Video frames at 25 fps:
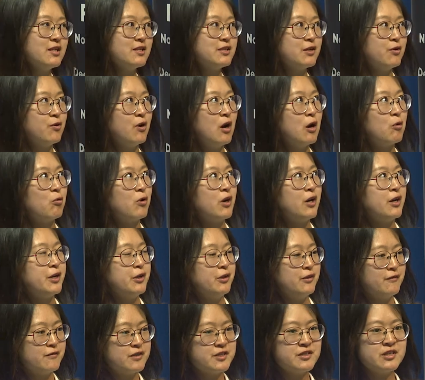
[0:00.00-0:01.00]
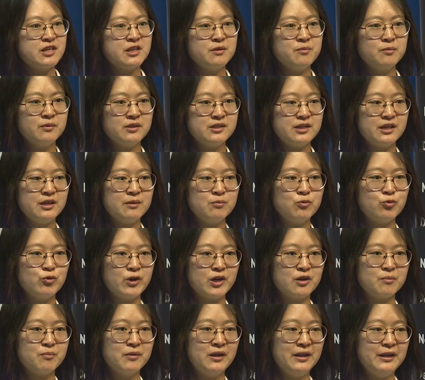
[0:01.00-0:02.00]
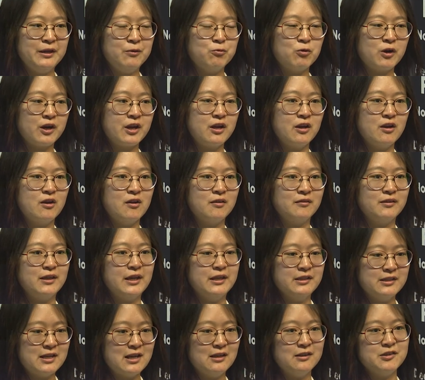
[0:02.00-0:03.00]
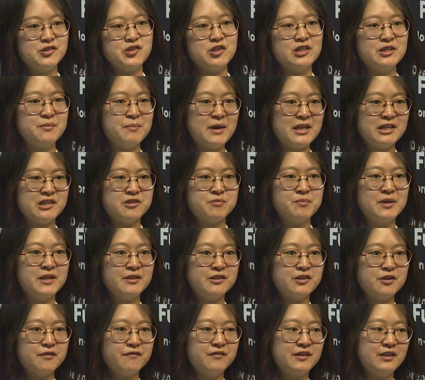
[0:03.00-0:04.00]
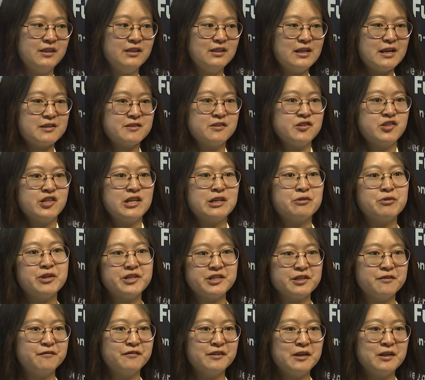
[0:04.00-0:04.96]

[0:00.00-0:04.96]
So our university team, we are mainly working on intelligent management of the next generation of